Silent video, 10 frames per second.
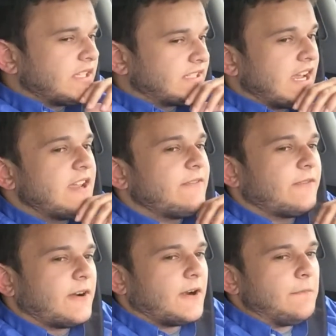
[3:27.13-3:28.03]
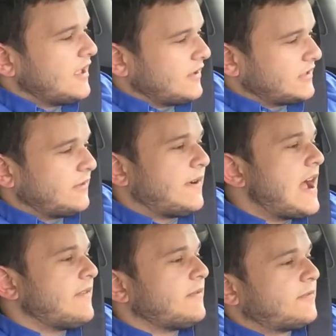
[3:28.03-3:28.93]
Cypher
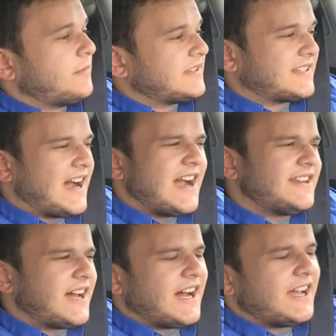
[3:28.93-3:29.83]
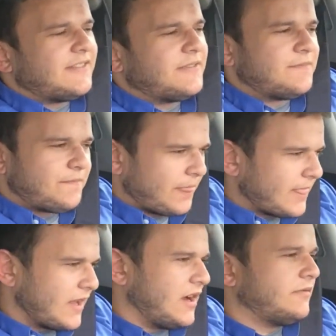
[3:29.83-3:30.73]
surviving from the skydive
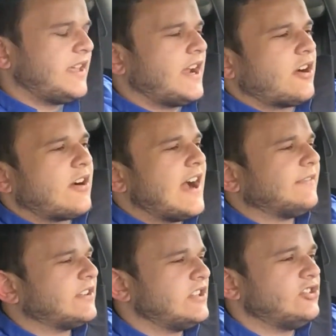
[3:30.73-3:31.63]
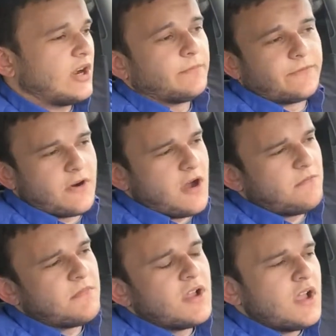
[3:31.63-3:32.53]
of the aircraft that she jumped
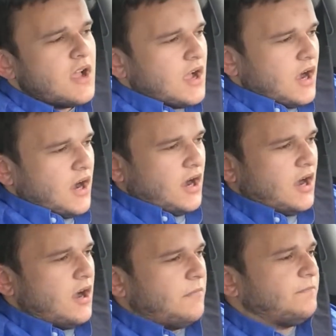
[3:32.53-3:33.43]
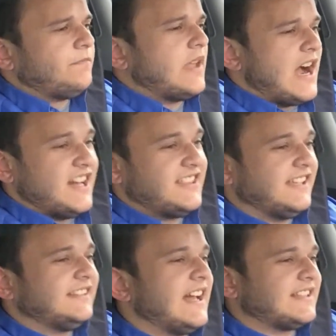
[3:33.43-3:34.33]
from, I
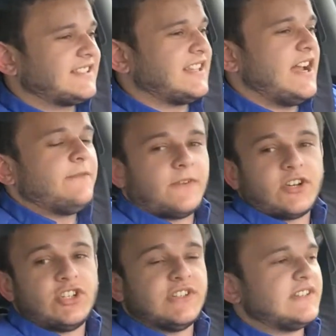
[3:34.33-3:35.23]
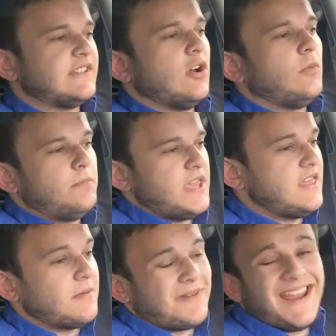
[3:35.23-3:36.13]
think that Cypher should still
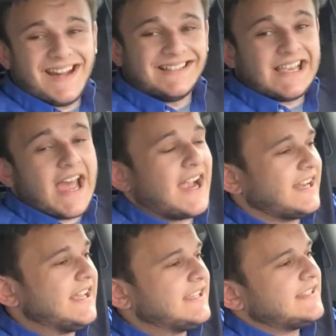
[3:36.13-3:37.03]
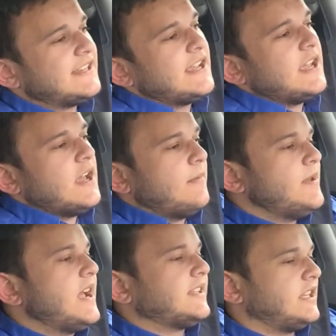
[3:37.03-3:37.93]
be the main antagonist
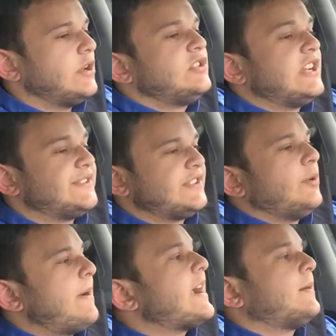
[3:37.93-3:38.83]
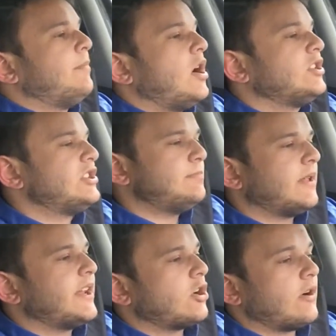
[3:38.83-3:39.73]
because I know she could still pack a punch. She
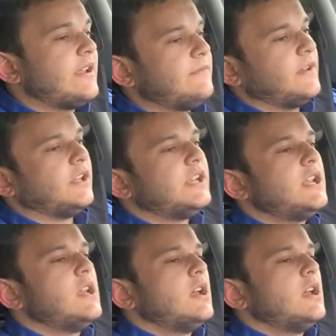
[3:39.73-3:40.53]
played a great villain.